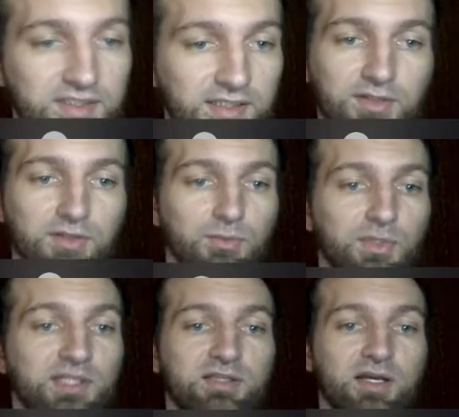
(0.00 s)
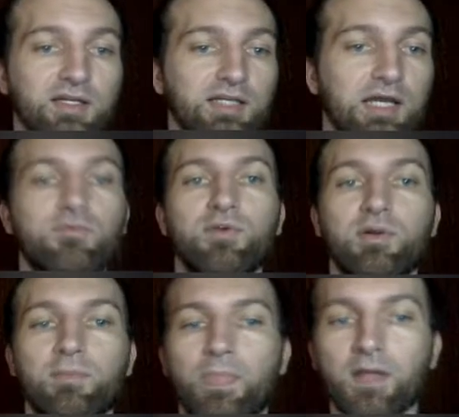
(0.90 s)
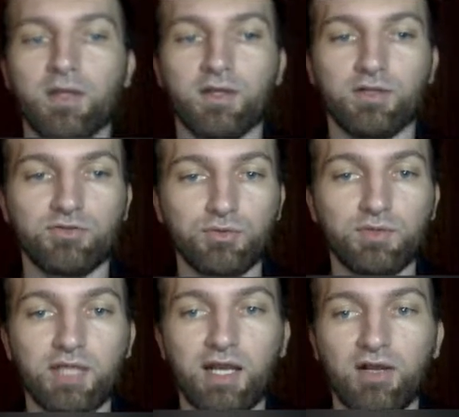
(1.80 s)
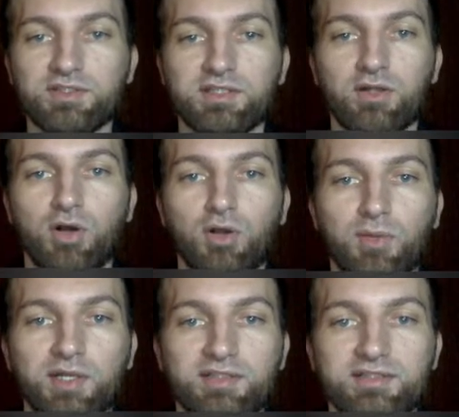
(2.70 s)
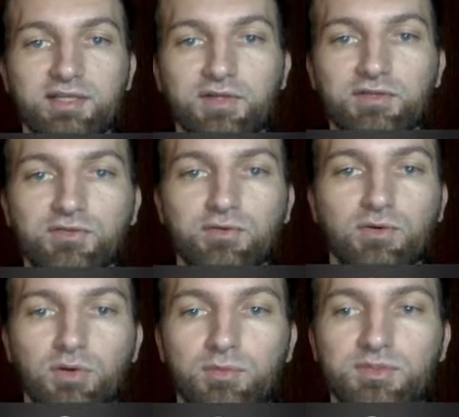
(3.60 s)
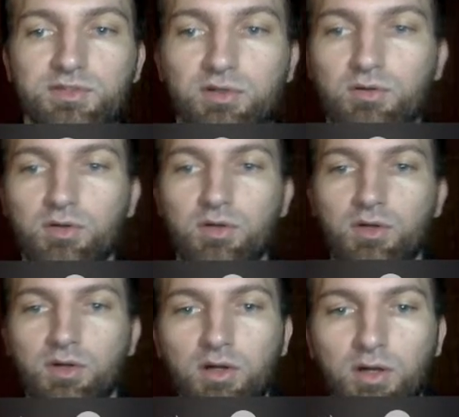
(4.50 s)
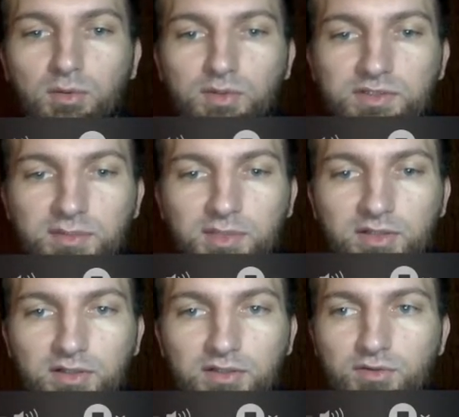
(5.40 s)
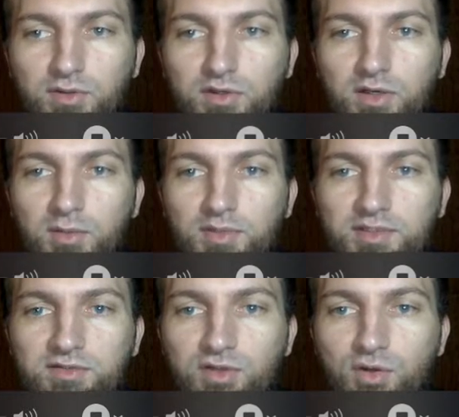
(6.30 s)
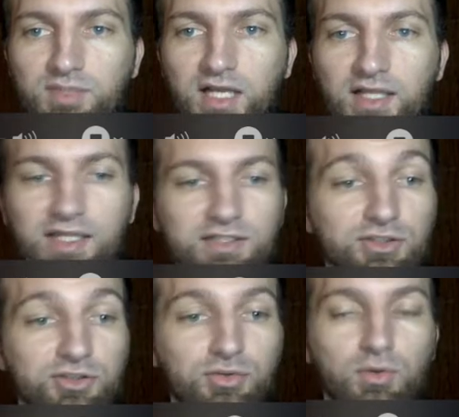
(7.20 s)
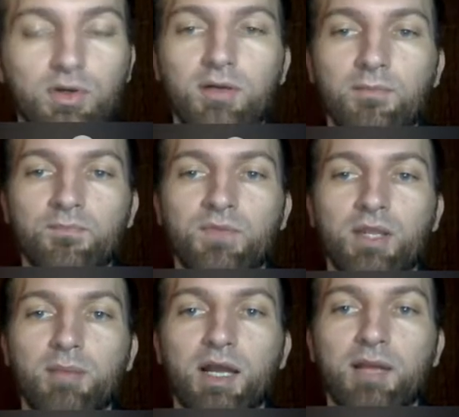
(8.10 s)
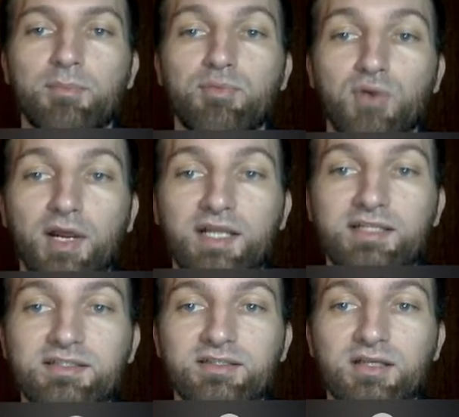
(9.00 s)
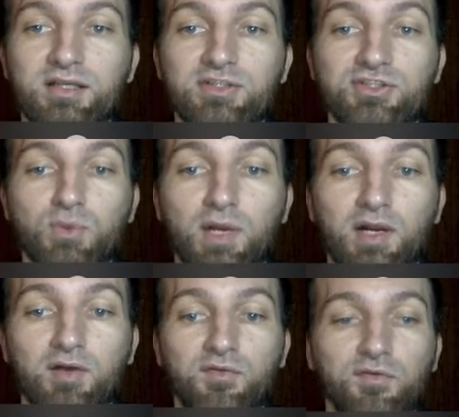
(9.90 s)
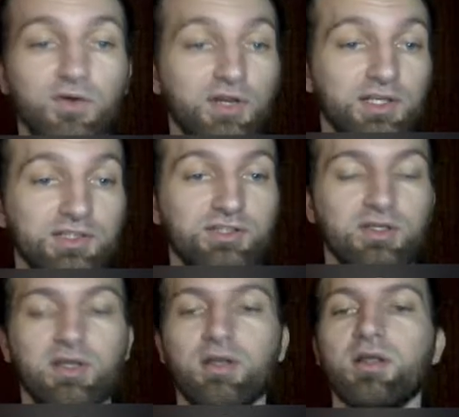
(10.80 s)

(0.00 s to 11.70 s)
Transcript: See, we just cut it down from 2,000 all the way to 72 homes. So we're just going to be looking through a couple of these homes. I like to sort by price square footage.